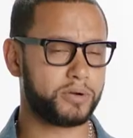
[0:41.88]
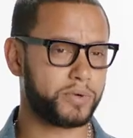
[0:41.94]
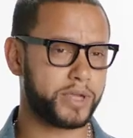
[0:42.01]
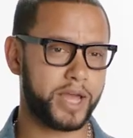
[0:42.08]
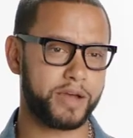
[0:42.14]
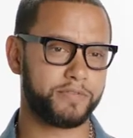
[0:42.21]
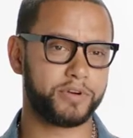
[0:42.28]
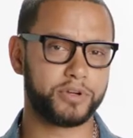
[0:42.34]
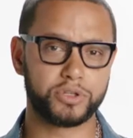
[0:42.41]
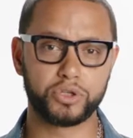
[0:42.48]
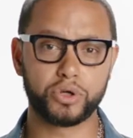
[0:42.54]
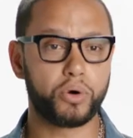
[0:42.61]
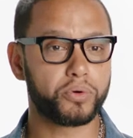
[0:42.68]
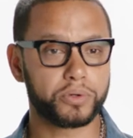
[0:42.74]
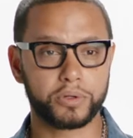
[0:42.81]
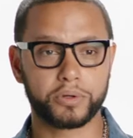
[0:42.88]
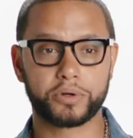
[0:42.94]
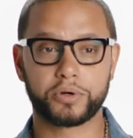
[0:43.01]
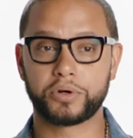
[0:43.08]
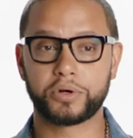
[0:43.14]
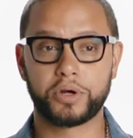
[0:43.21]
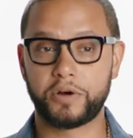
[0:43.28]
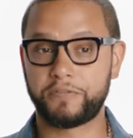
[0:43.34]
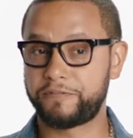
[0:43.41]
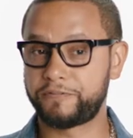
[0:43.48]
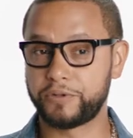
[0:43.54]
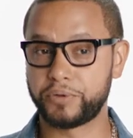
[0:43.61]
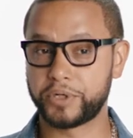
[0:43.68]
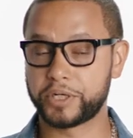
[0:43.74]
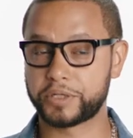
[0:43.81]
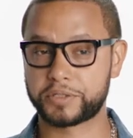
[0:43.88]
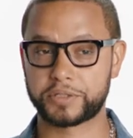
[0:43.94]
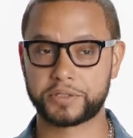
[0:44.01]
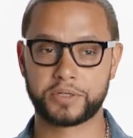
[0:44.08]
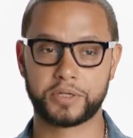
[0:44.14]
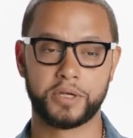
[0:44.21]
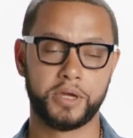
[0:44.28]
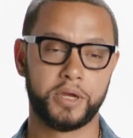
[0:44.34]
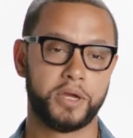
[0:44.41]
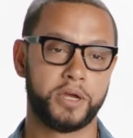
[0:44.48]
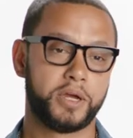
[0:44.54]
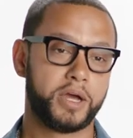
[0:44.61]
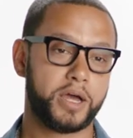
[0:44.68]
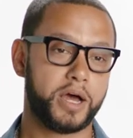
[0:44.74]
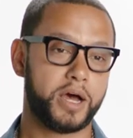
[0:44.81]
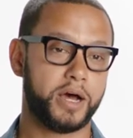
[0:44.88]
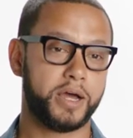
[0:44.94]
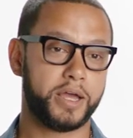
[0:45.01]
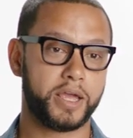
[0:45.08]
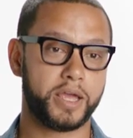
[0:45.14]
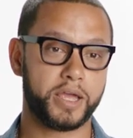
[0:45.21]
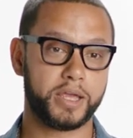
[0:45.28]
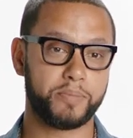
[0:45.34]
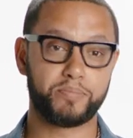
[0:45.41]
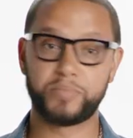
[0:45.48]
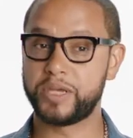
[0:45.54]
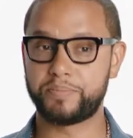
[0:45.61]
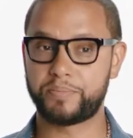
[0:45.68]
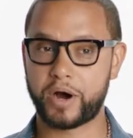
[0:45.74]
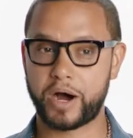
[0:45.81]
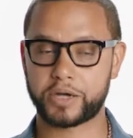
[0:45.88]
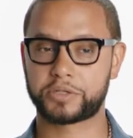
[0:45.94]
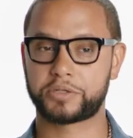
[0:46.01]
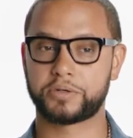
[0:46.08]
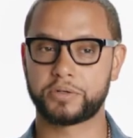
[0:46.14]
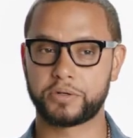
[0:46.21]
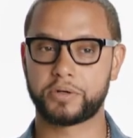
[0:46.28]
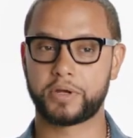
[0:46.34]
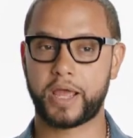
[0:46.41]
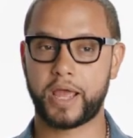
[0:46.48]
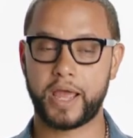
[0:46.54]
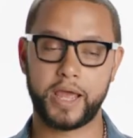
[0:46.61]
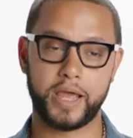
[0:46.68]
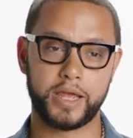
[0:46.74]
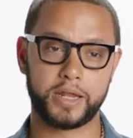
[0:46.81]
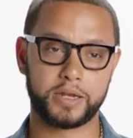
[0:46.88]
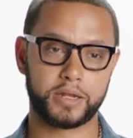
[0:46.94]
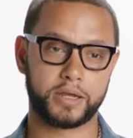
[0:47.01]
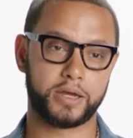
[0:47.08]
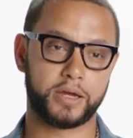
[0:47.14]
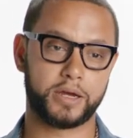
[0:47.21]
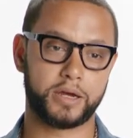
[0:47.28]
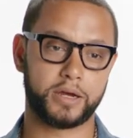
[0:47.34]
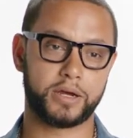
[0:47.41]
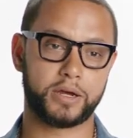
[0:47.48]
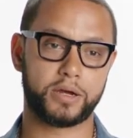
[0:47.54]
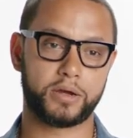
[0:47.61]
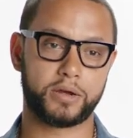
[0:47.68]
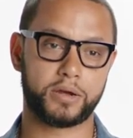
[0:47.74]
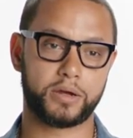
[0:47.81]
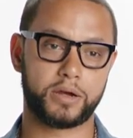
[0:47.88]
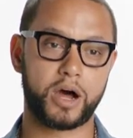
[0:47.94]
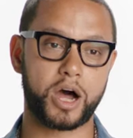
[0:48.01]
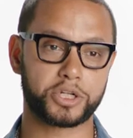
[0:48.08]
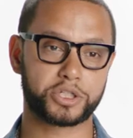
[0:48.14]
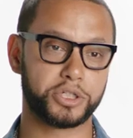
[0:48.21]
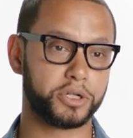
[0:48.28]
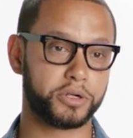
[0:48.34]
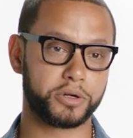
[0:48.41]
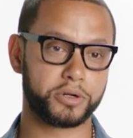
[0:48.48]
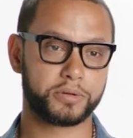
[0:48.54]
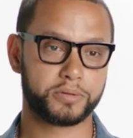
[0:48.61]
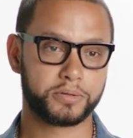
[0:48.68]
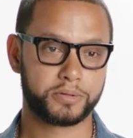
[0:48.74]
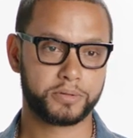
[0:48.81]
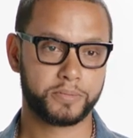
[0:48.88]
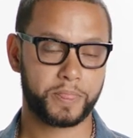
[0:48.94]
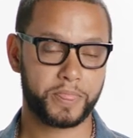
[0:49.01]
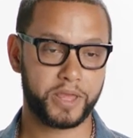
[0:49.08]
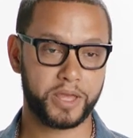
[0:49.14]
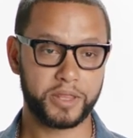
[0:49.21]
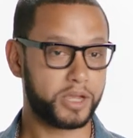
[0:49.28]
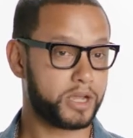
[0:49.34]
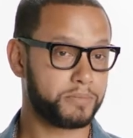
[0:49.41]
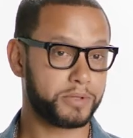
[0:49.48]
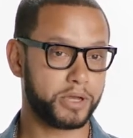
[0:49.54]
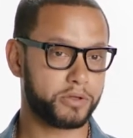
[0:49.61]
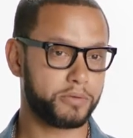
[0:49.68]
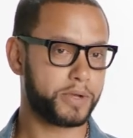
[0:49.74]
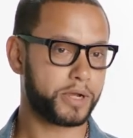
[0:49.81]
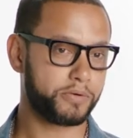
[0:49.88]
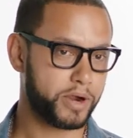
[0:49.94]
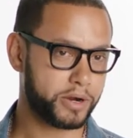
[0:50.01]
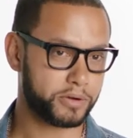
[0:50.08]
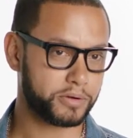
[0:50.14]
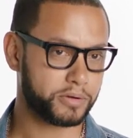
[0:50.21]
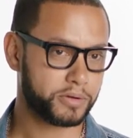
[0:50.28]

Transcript: we have a yodeler, a flutist, a beatboxer, and uh, auctioneer and they come together and make a record.